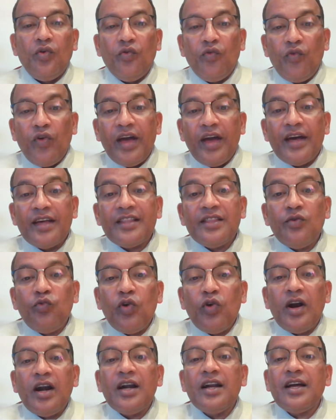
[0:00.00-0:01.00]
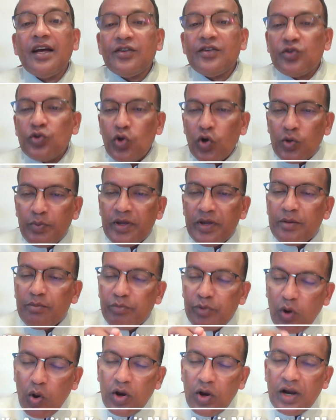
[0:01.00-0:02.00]
where the world has not been
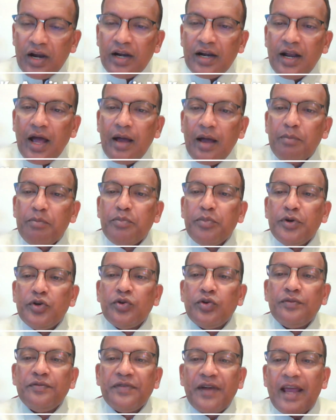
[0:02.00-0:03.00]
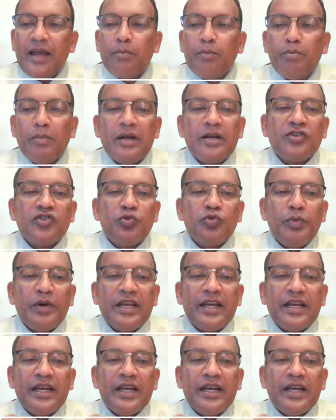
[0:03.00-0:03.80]
broken up into fragments by